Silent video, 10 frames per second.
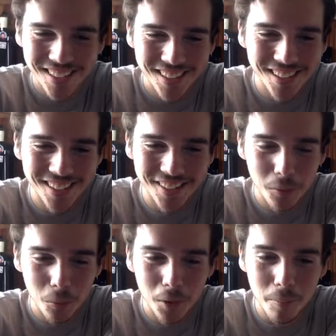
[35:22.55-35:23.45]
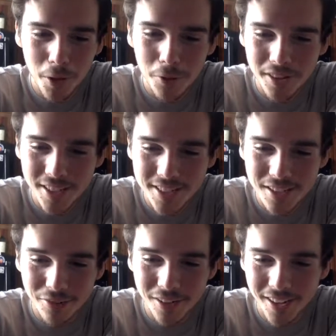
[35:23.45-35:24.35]
We're both in
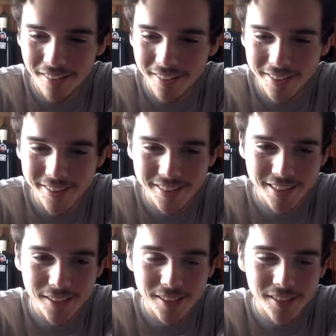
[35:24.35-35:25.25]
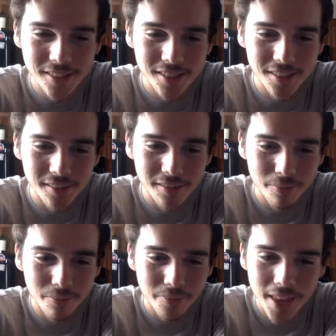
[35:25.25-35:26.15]
different areas, so
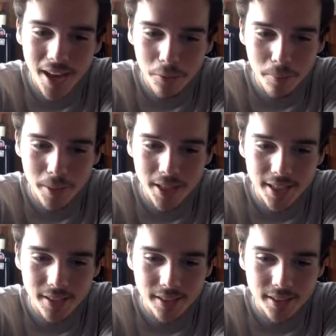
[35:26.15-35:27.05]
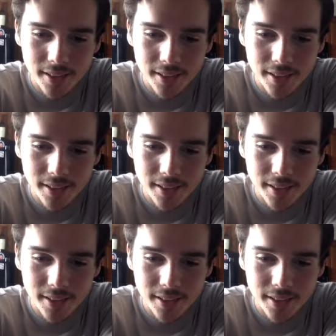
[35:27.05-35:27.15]
that would be it.